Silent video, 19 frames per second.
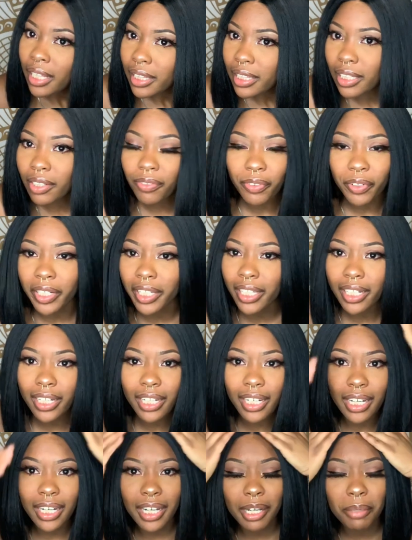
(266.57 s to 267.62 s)
the freaking
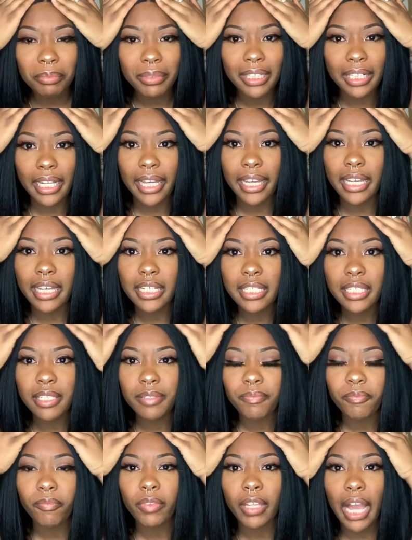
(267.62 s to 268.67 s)
um lace.
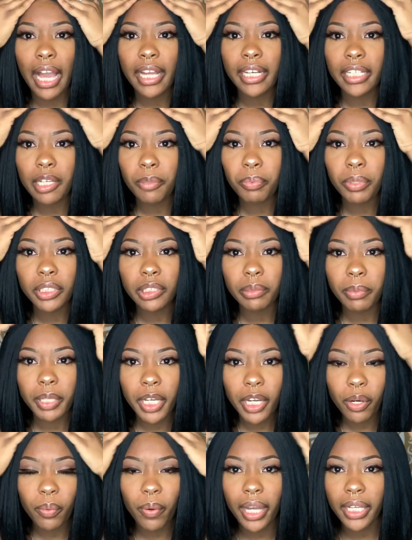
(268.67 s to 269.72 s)
I did put some
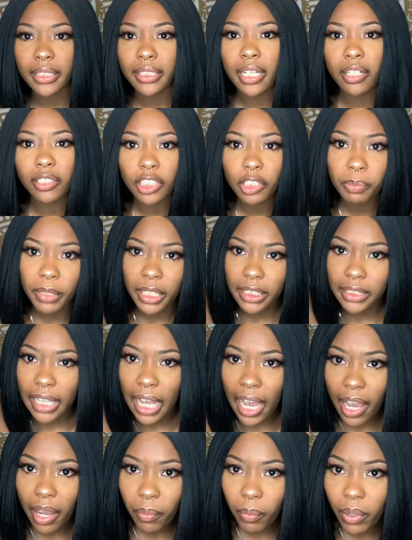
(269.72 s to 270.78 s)
hair wax down just because
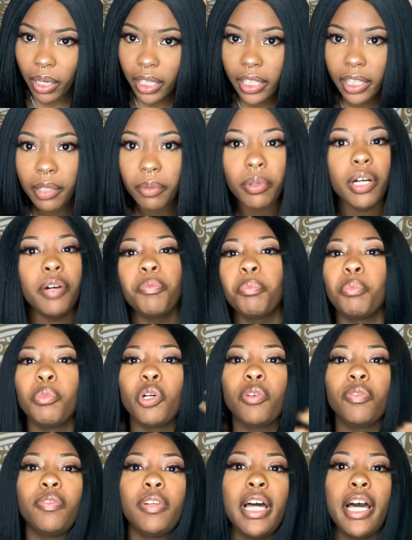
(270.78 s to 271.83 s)
I wanted it more
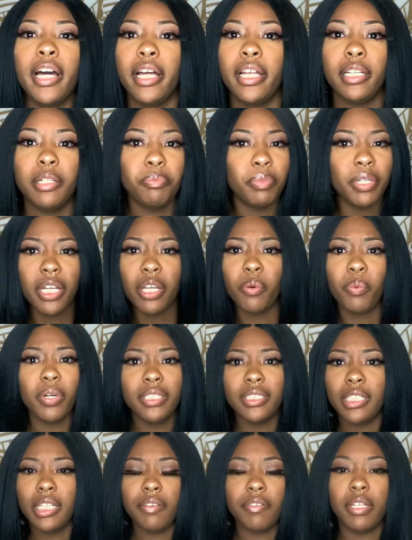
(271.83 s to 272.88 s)
flat, but it
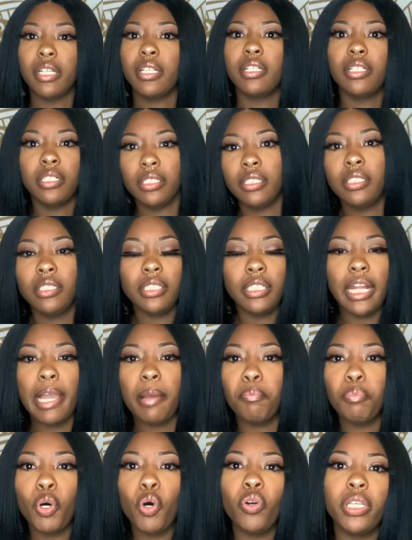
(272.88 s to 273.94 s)
wasn't even like
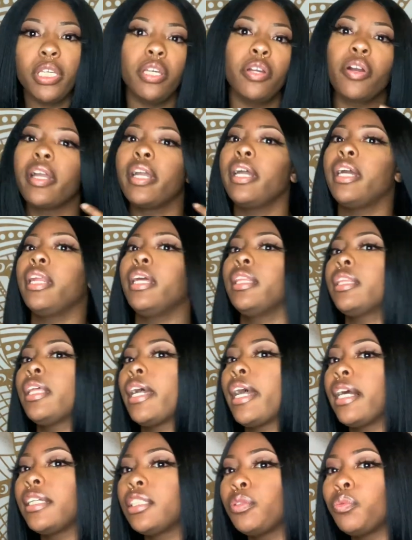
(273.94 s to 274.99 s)
bulky or anything.
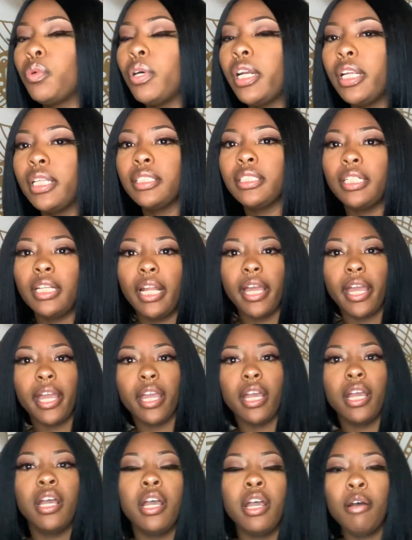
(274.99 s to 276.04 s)
I just wanted it to
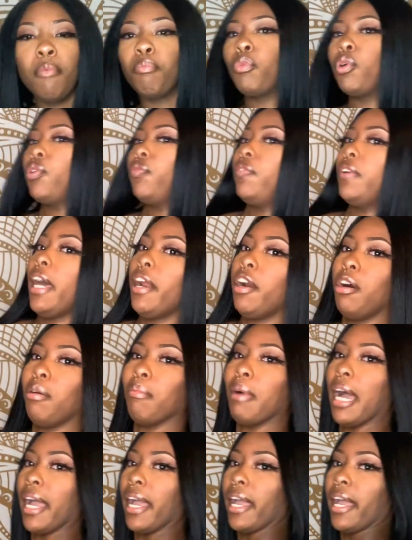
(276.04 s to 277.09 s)
lay more flat on
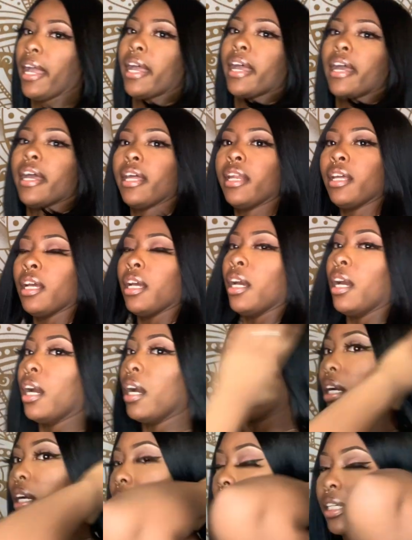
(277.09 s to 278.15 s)
my head
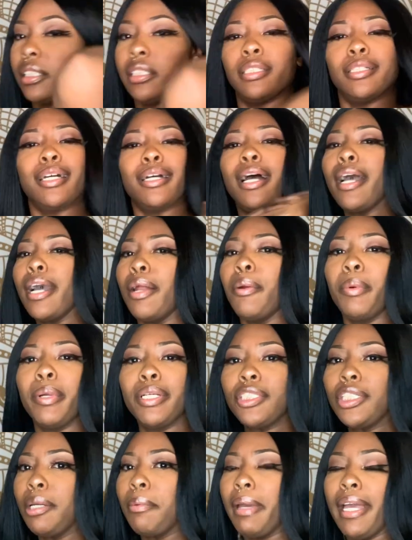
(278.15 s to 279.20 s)
because I got a weird
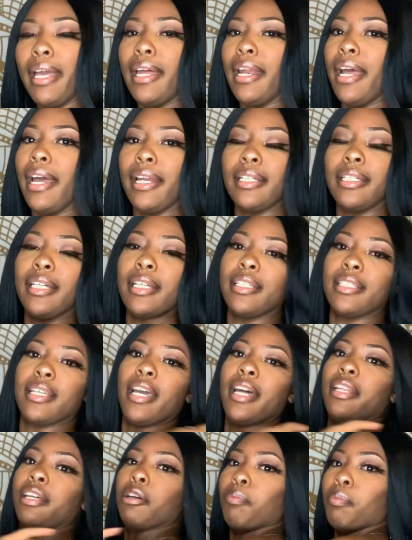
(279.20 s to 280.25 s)
shaped head. I had to get it
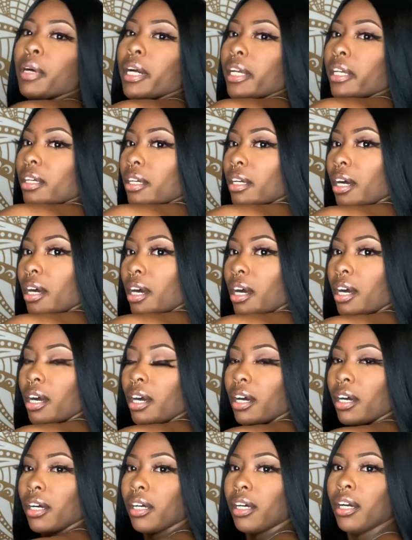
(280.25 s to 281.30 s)
together. But
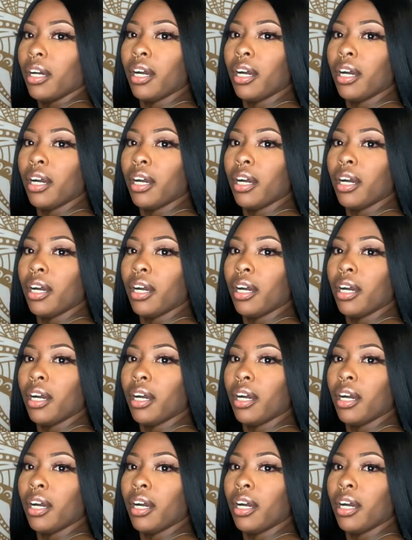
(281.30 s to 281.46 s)
y'all,